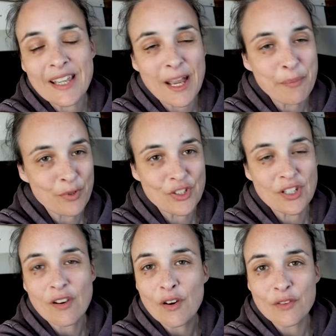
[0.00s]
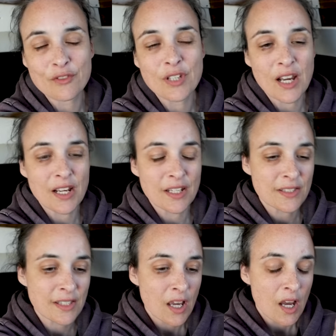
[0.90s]
appreciate all of you
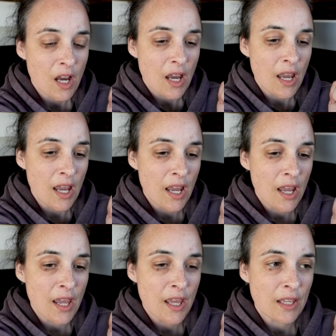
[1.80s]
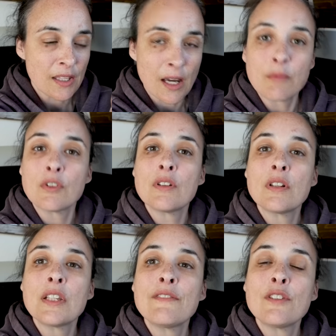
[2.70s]
guys, and I'm
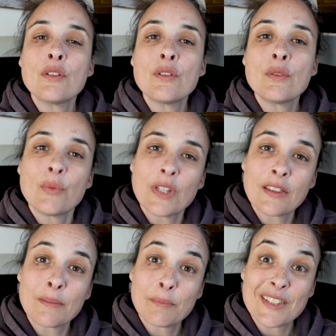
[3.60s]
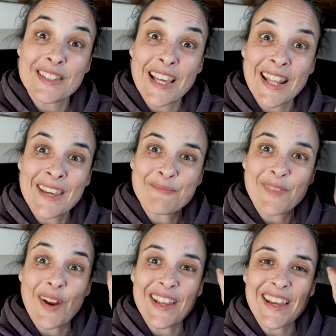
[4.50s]
gonna leave you with Miss Kitty.
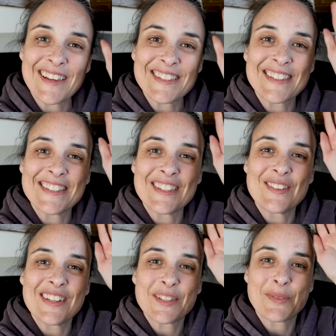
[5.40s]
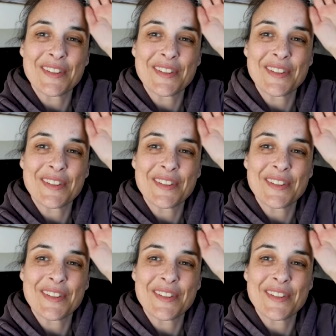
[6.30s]
Guys, see you in the next